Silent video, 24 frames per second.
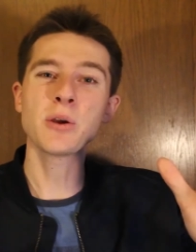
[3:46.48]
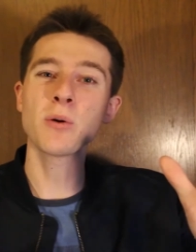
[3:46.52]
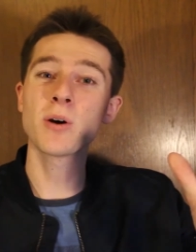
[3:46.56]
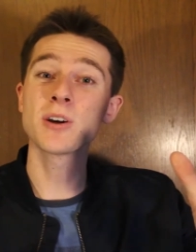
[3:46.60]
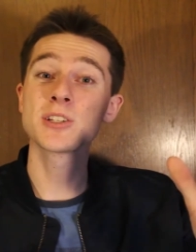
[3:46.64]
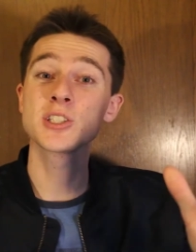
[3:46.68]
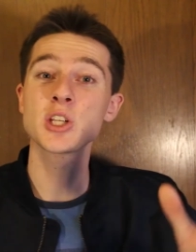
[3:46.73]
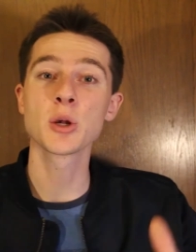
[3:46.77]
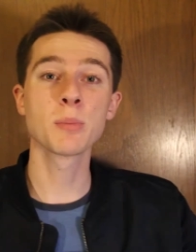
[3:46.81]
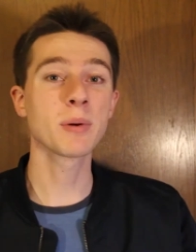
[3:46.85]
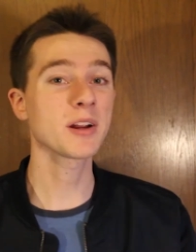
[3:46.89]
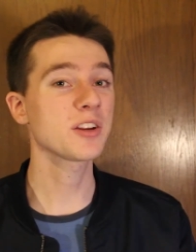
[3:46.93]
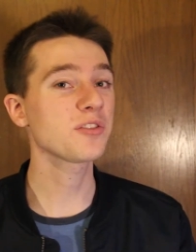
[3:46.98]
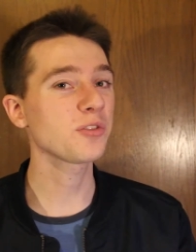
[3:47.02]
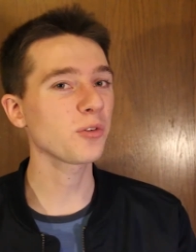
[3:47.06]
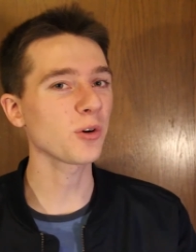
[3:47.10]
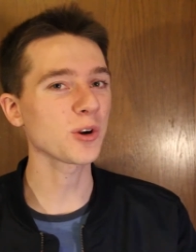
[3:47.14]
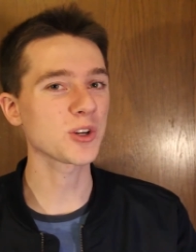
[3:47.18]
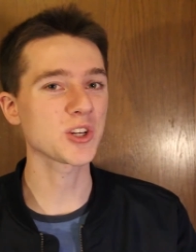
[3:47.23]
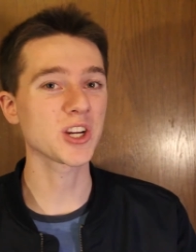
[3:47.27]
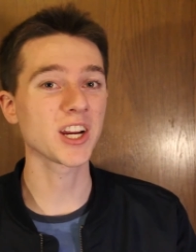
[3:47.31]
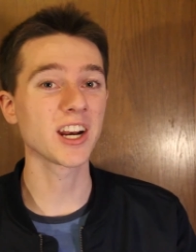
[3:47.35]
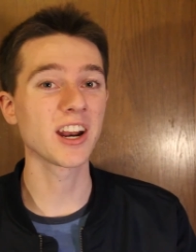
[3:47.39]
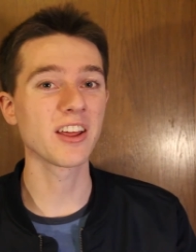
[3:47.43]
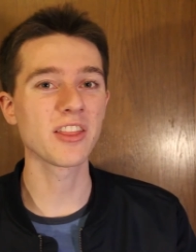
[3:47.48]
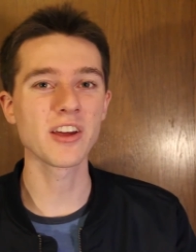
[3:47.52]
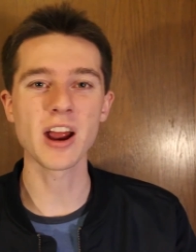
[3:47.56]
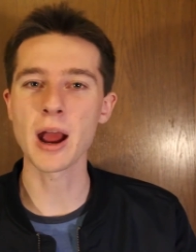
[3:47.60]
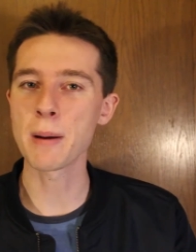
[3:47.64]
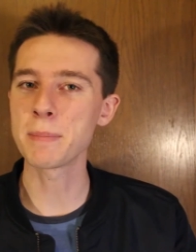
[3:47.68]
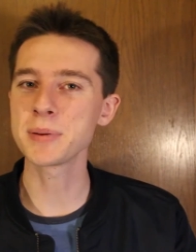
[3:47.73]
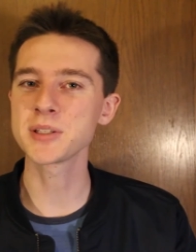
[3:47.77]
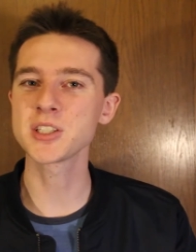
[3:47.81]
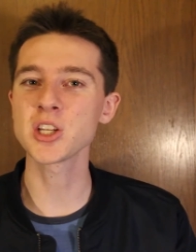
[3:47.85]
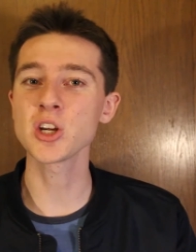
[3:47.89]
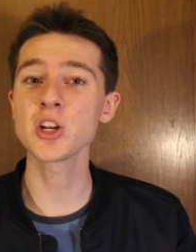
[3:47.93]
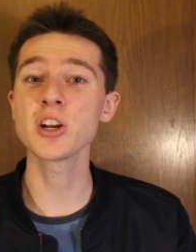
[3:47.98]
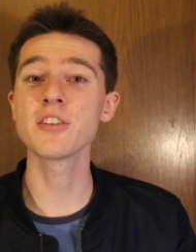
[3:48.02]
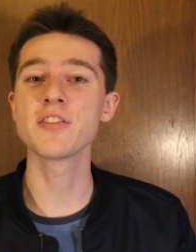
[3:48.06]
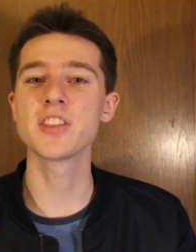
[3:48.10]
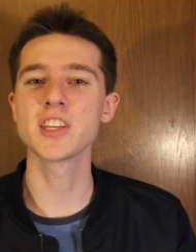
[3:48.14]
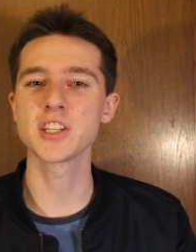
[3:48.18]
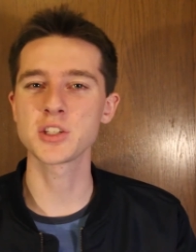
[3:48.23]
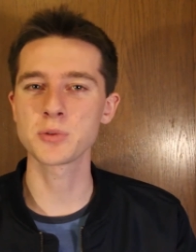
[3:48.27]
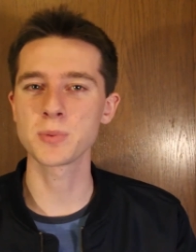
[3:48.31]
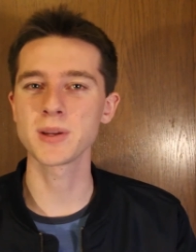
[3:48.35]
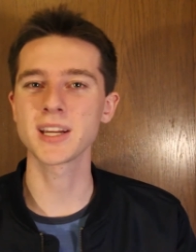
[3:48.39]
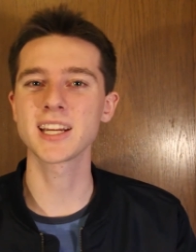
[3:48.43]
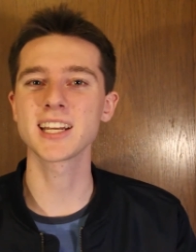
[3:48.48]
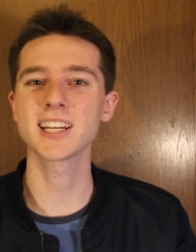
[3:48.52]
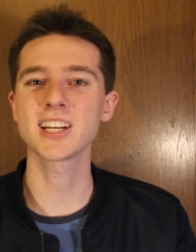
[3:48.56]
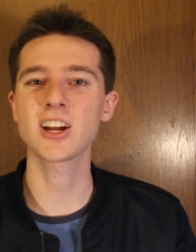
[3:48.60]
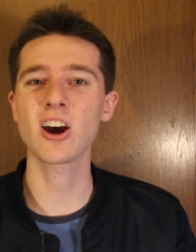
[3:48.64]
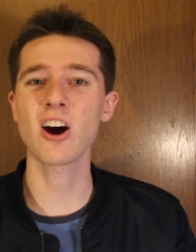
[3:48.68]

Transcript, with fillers: you all so much for watching another episode of This Week in